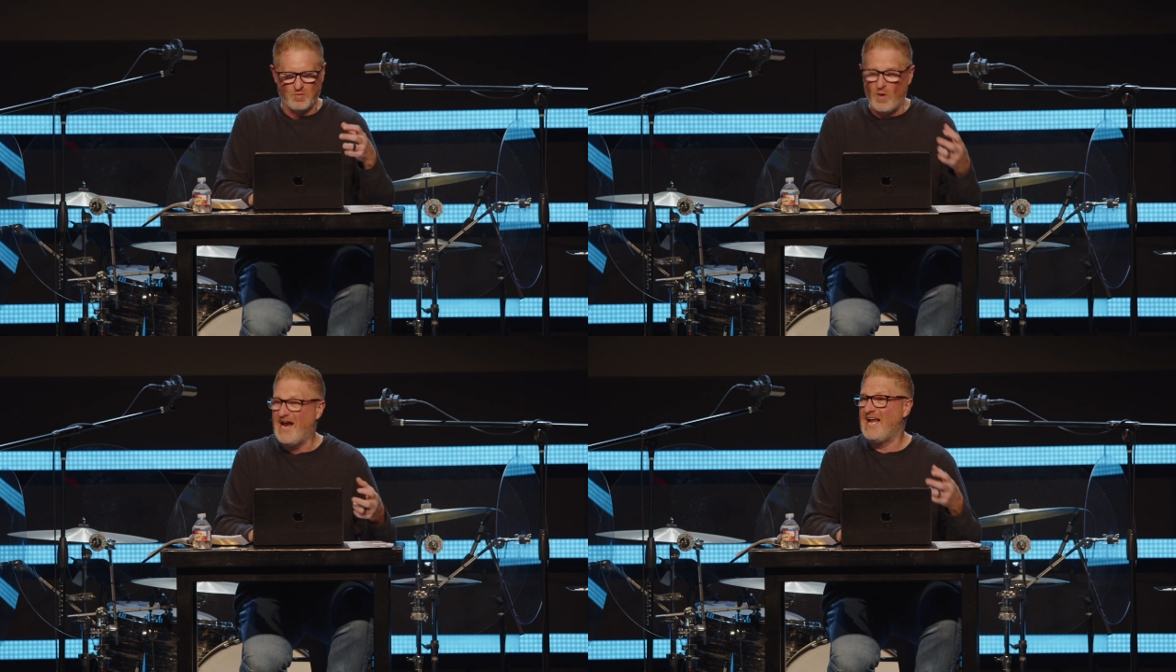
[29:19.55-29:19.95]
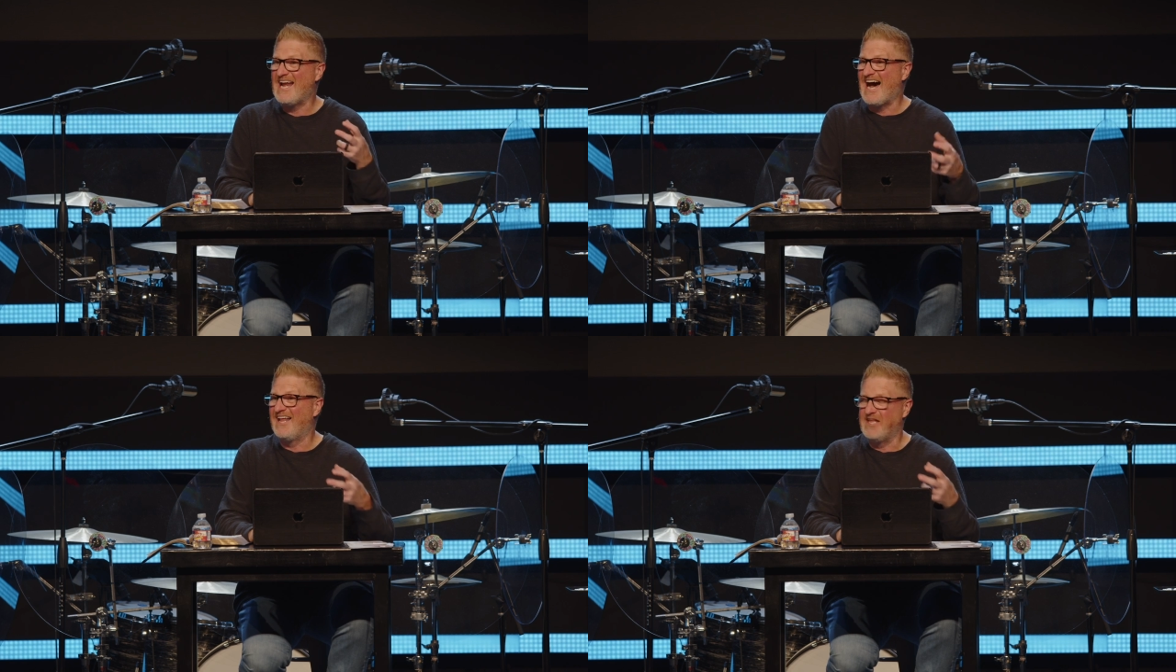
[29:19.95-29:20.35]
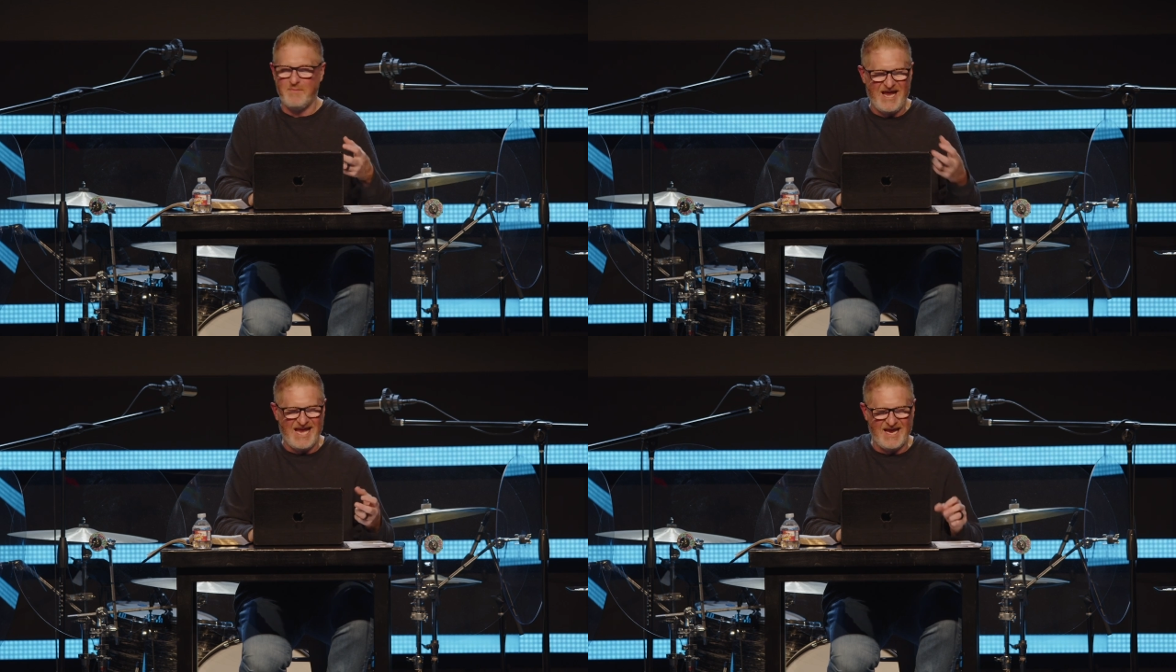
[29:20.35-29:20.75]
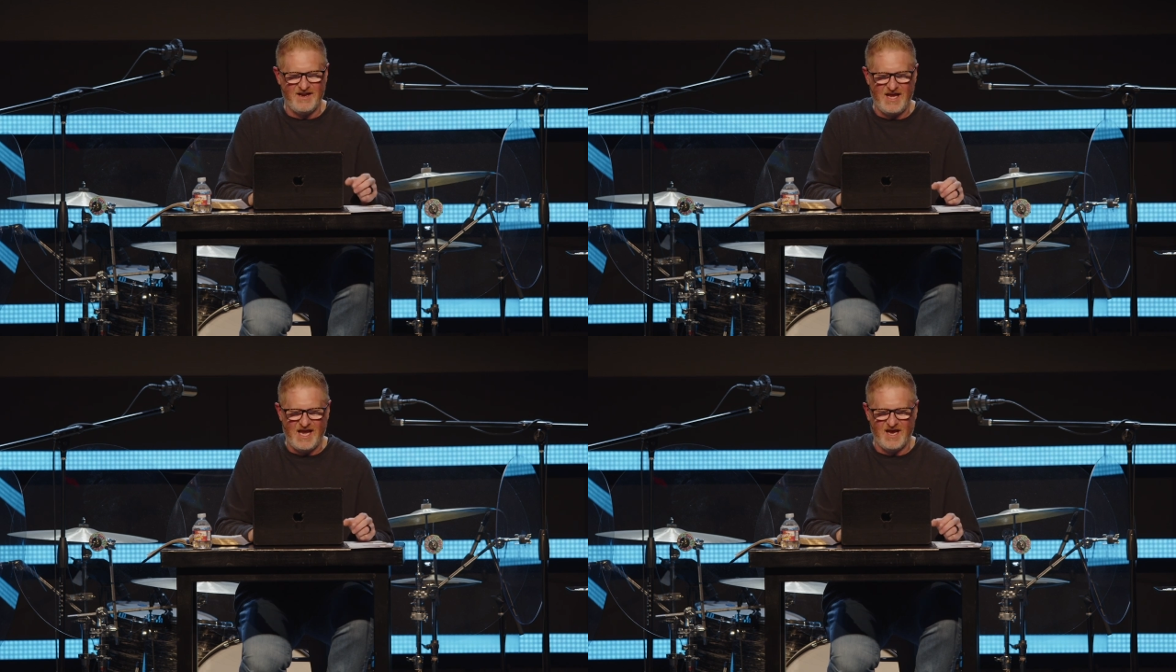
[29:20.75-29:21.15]
waiting on them
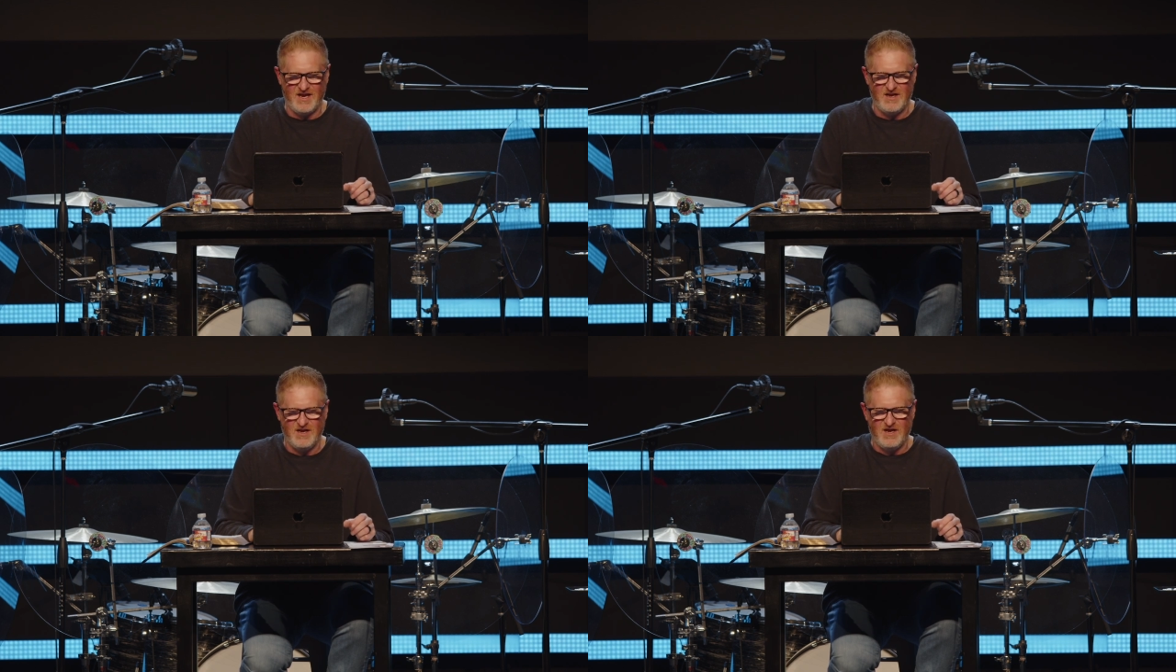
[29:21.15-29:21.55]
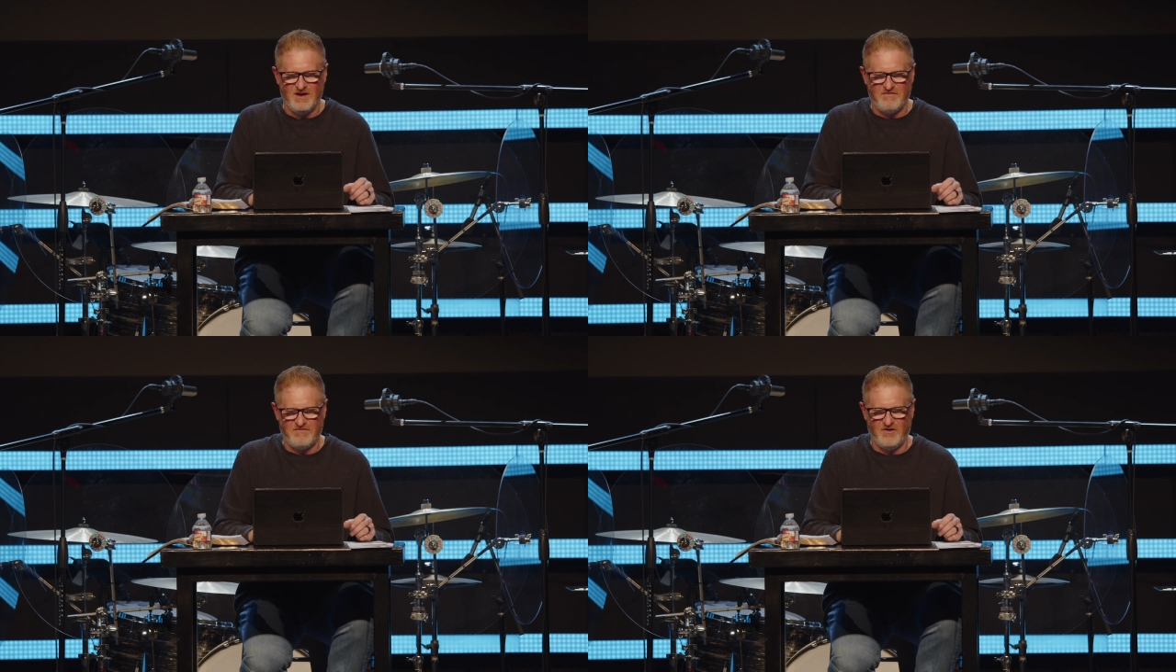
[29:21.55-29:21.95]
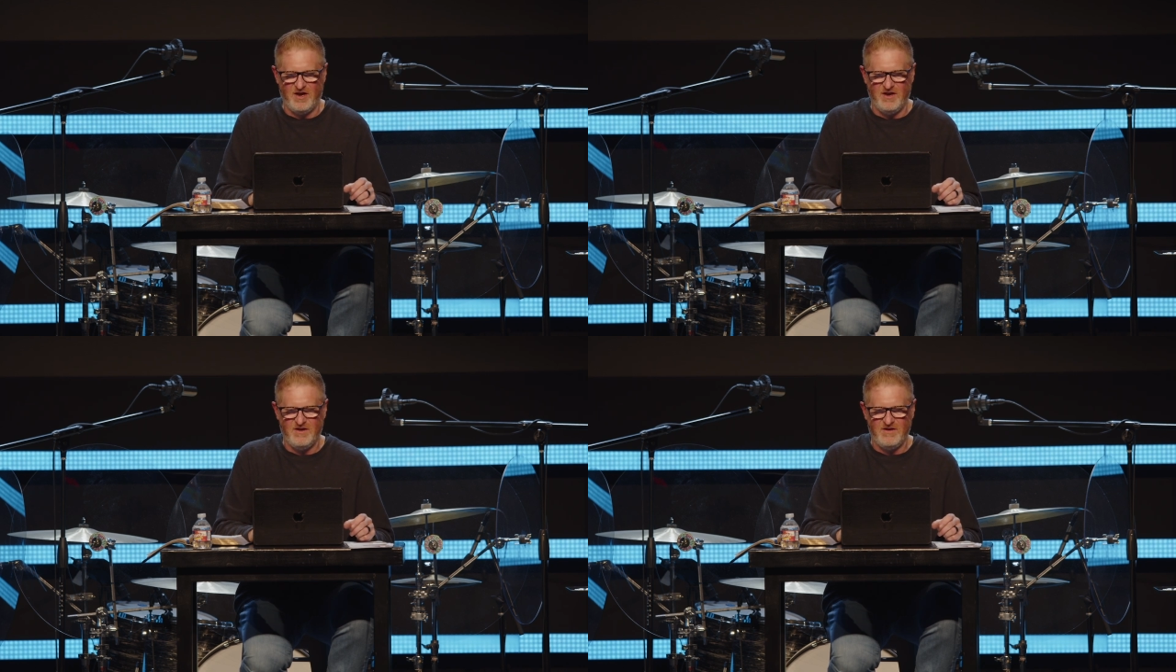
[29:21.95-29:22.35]
hand and foot.